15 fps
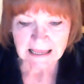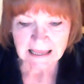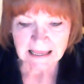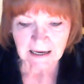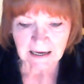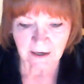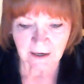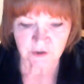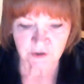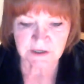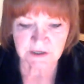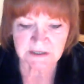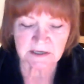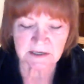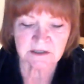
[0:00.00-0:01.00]
And she
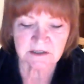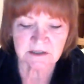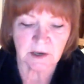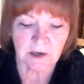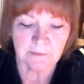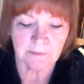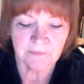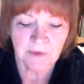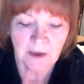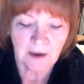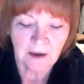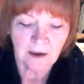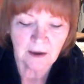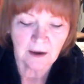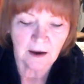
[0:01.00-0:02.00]
said to me,
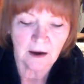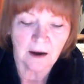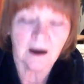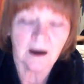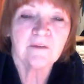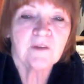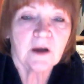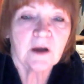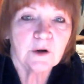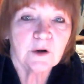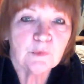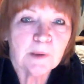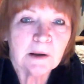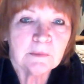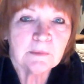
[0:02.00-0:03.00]
I've got a
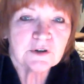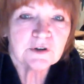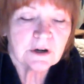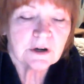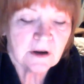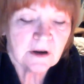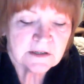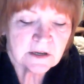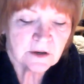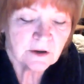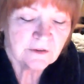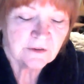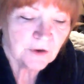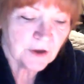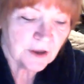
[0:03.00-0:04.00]
new publisher. I said,
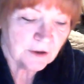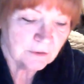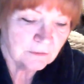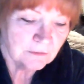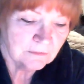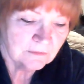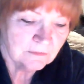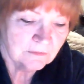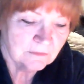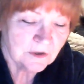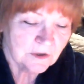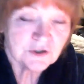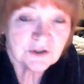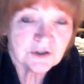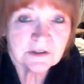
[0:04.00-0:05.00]
good for you.
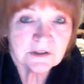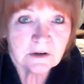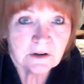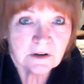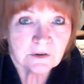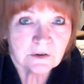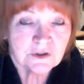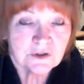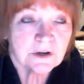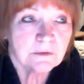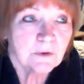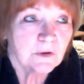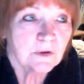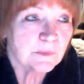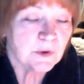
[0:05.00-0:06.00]
Because she's an author. She
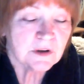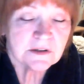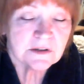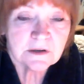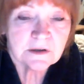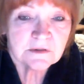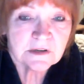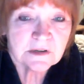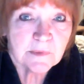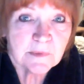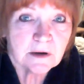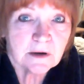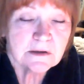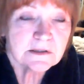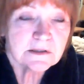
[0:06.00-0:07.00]
wrote the Book of Stones and
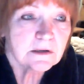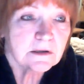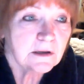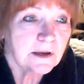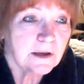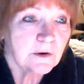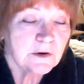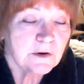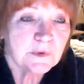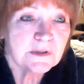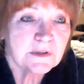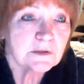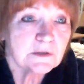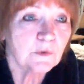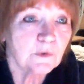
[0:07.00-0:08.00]
Metals and
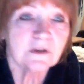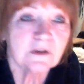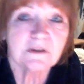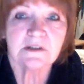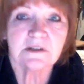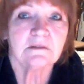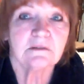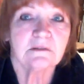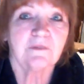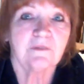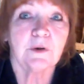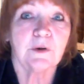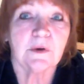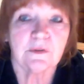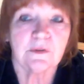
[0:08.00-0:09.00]
Caradwin's Oils and a
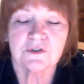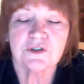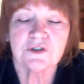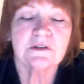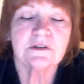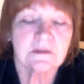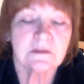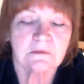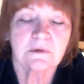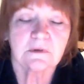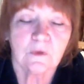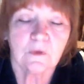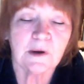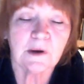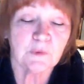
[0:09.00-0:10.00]
few others. She's
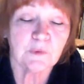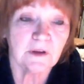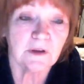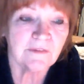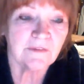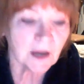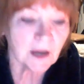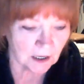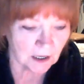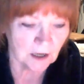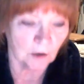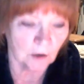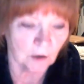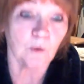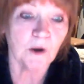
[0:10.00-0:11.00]
quite prolific,
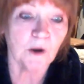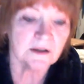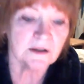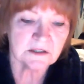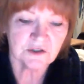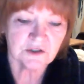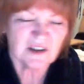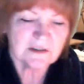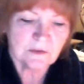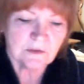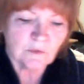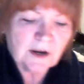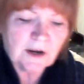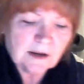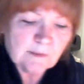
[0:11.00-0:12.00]
or was. She doesn't
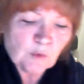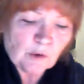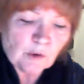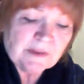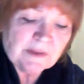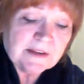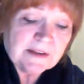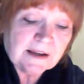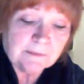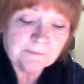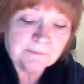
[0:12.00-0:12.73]
write anymore, but then.